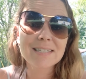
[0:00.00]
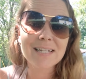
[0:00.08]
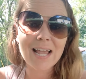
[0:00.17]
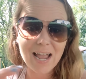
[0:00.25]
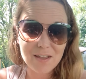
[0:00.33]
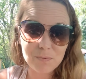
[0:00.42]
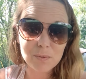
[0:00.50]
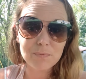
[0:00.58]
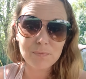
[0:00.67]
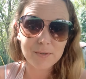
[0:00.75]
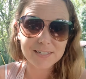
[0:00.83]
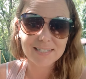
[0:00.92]
type of
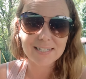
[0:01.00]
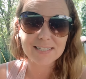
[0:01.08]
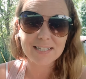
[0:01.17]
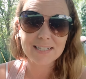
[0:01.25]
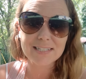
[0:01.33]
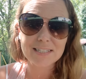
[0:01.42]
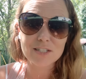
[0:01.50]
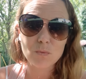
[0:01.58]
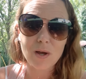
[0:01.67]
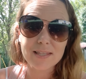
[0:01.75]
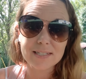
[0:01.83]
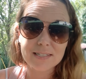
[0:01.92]
business, and this is
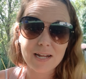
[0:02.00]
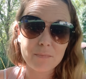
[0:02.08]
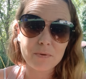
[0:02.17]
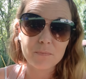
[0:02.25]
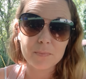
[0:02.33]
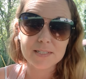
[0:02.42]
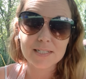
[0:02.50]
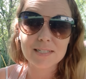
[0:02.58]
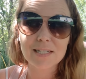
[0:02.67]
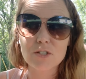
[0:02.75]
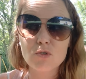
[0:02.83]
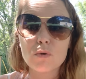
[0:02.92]
why this type of
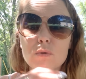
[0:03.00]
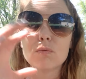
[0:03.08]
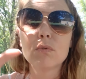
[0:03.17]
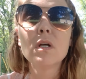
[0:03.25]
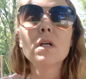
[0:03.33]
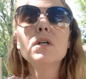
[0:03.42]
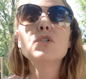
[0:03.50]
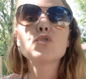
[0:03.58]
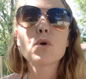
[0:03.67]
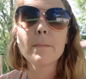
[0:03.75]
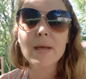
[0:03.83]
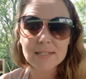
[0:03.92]
business has grown
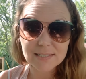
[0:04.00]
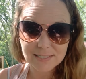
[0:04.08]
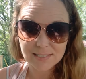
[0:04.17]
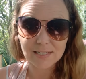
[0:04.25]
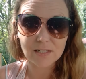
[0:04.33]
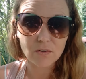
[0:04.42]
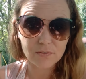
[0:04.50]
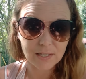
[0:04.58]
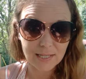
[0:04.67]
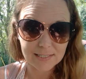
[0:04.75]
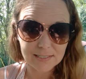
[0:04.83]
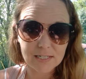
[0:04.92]
tremendously over the
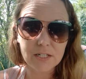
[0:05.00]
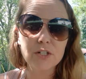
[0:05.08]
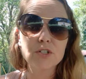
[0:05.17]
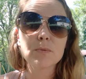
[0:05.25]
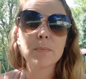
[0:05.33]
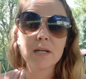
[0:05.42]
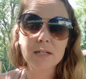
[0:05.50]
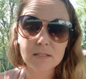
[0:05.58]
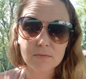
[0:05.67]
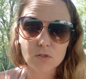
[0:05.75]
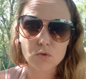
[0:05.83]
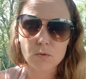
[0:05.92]
last 10 years because
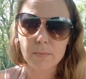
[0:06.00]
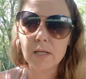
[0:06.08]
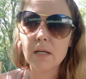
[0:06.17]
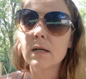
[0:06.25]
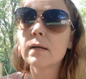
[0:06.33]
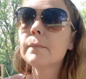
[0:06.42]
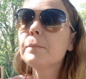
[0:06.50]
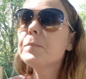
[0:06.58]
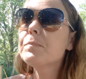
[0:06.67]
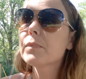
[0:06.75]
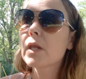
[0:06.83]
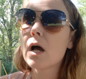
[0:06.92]
of social media.
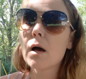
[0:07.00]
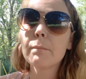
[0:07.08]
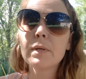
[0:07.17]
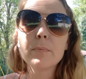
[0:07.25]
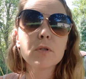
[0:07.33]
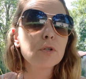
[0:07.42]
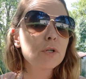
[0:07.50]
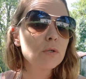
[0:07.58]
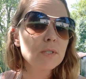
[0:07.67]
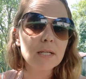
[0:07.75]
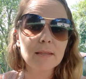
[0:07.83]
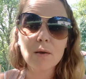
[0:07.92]
People are
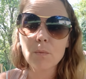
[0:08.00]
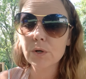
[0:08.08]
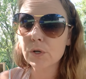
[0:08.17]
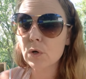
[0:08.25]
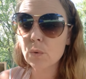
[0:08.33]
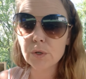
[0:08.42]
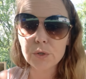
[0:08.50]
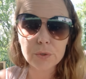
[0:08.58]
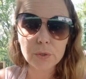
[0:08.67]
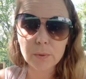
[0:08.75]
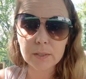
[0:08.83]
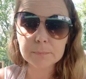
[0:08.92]
nosy. They want to know what you're
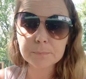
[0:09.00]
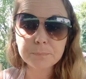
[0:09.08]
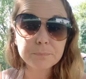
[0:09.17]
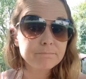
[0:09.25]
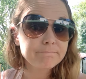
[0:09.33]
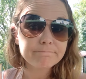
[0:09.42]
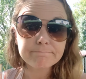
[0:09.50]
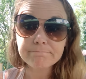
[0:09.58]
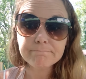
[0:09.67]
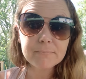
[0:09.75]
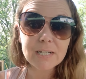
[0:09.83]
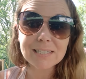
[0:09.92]
doing.
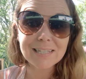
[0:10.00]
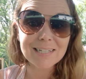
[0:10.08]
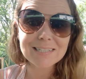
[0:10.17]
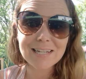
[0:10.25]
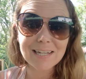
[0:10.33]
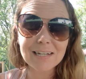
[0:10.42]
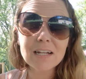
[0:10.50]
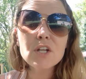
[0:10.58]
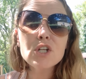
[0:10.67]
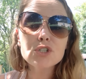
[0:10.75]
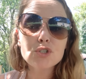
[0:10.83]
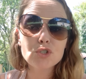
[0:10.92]
That's it.
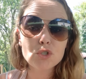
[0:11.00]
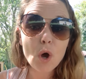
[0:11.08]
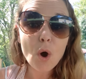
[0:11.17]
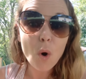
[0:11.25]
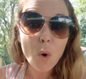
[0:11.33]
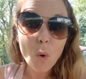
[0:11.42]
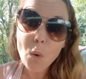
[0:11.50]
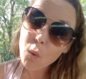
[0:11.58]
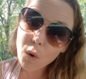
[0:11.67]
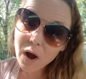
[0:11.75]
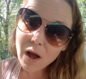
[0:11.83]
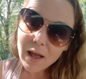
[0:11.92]

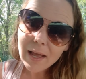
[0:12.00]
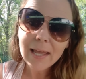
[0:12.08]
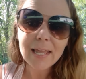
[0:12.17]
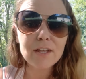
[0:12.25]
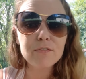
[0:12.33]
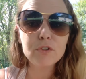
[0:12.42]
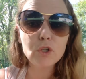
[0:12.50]
So if